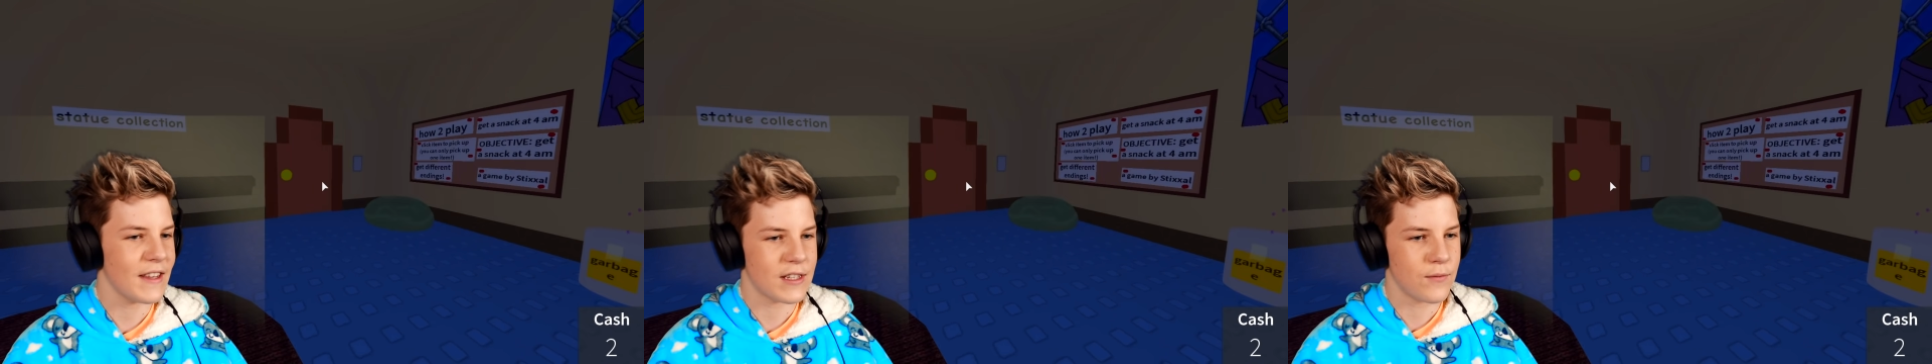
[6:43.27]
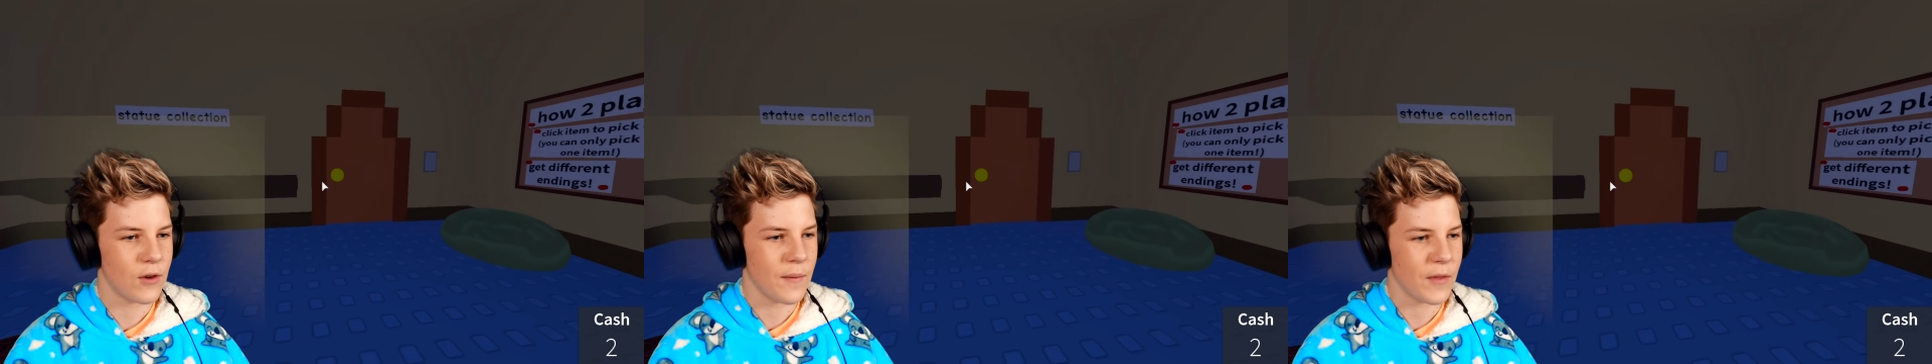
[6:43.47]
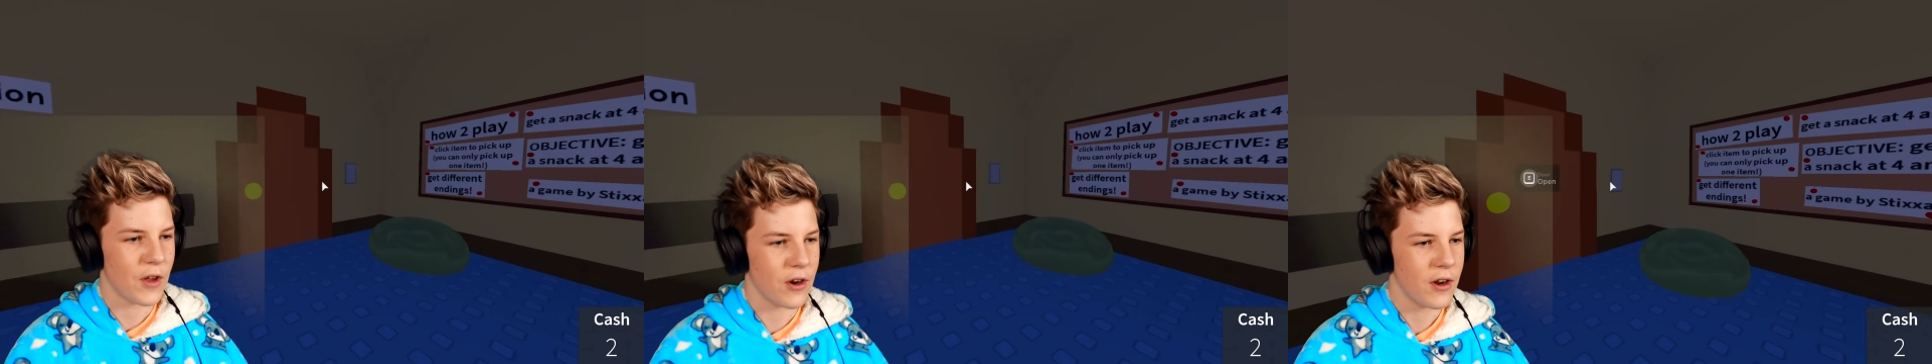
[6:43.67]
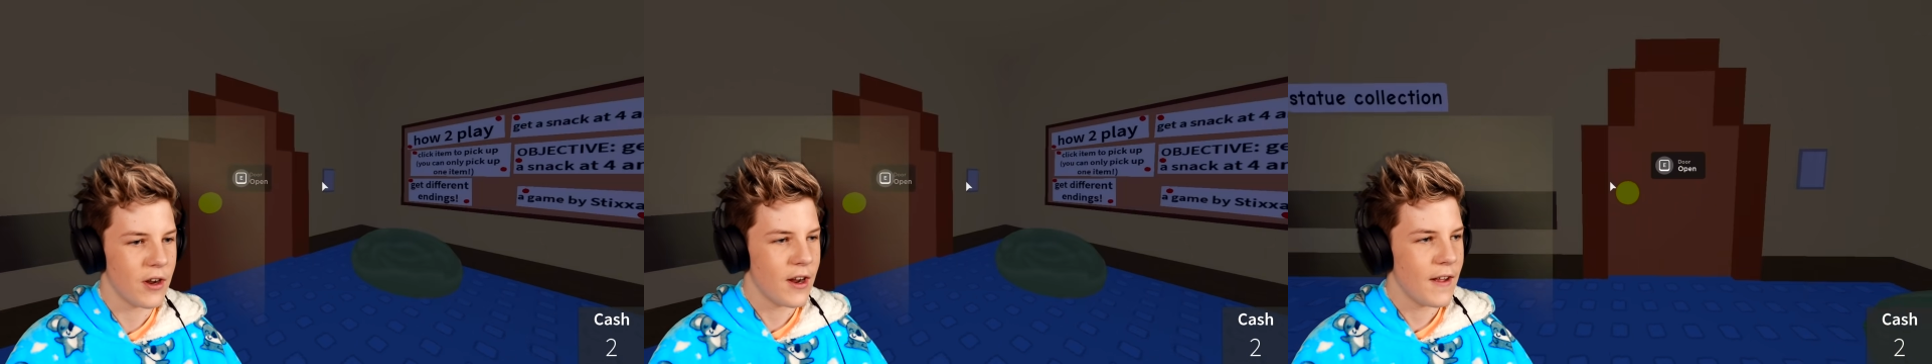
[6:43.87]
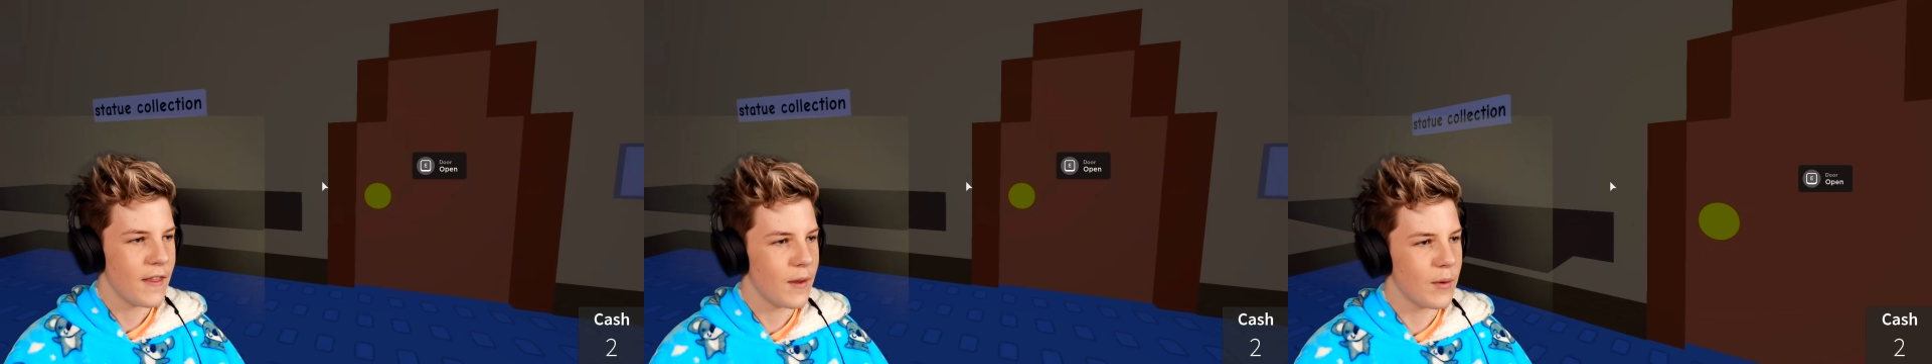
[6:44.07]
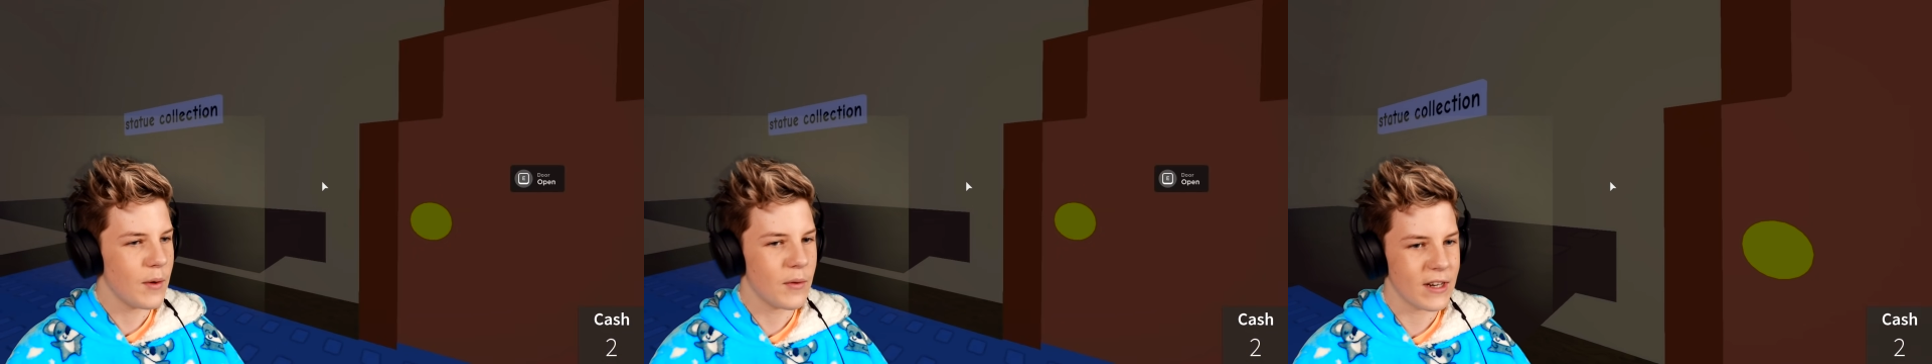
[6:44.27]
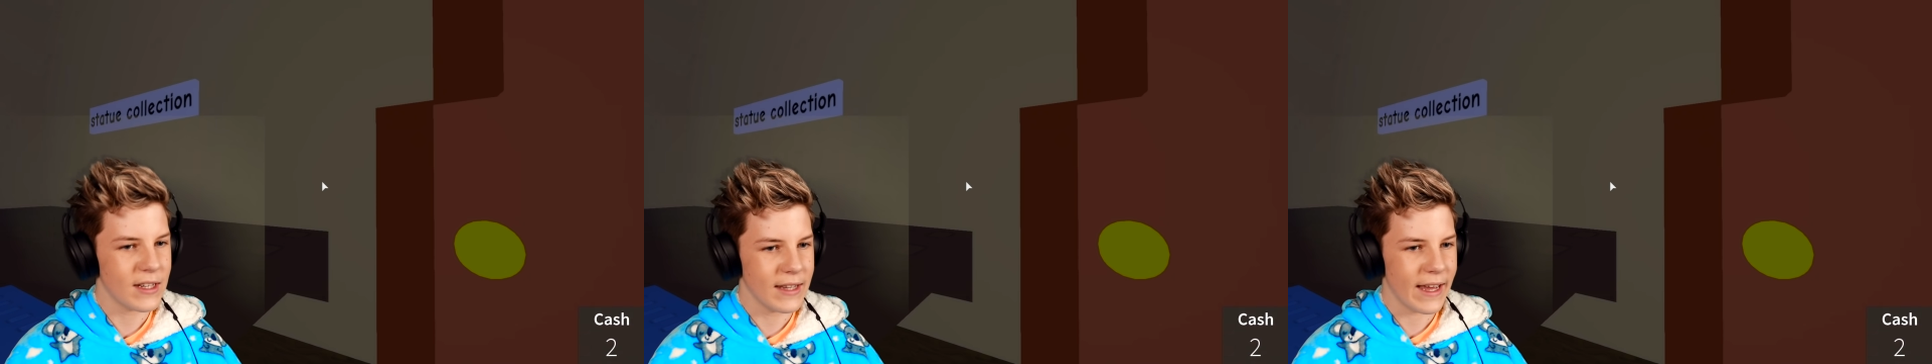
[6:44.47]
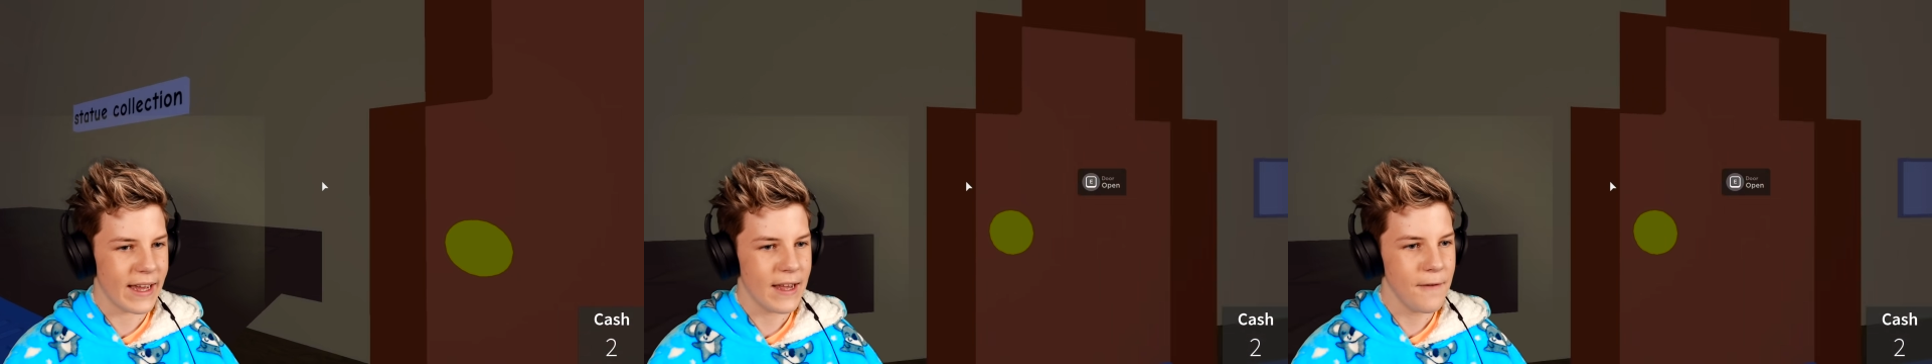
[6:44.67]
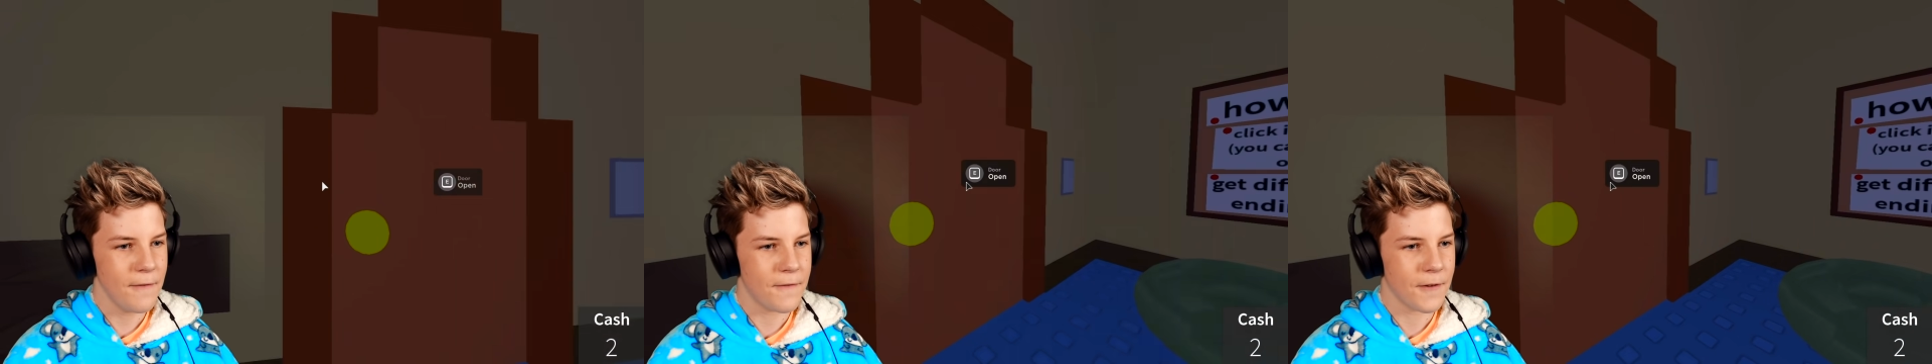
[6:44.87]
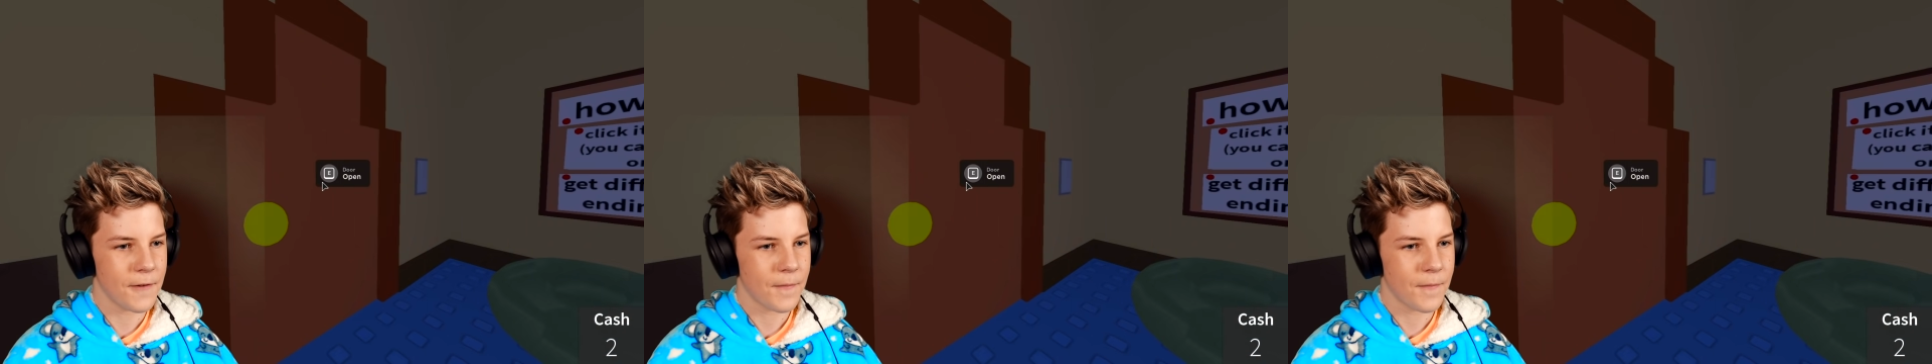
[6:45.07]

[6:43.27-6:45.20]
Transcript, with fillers: this room though. Then we want to leave.